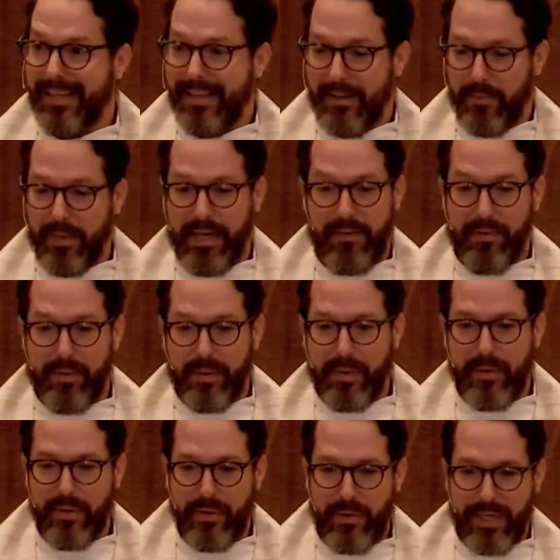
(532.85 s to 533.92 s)
Whatever we
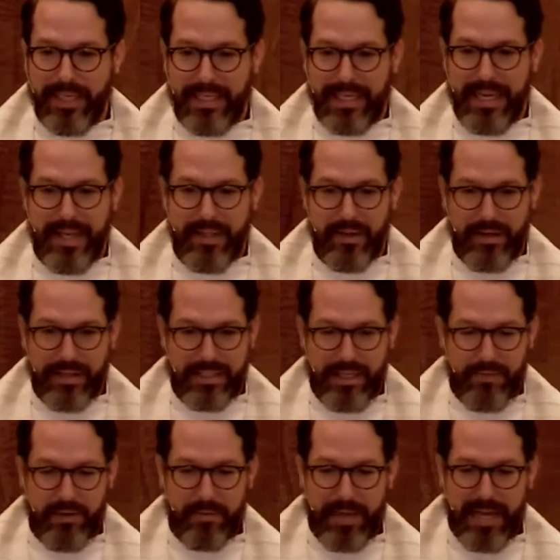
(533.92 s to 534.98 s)
were doing together, it's
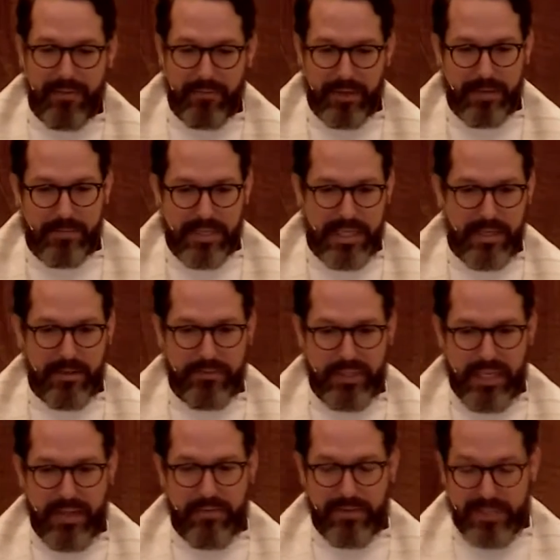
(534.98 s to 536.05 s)
every man for himself.
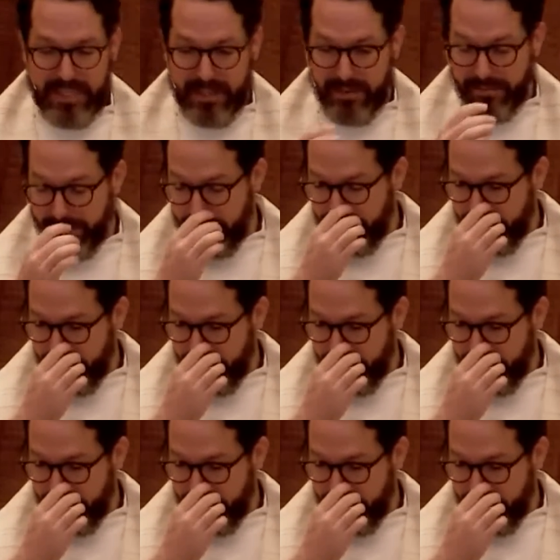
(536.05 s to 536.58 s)
Save yourself.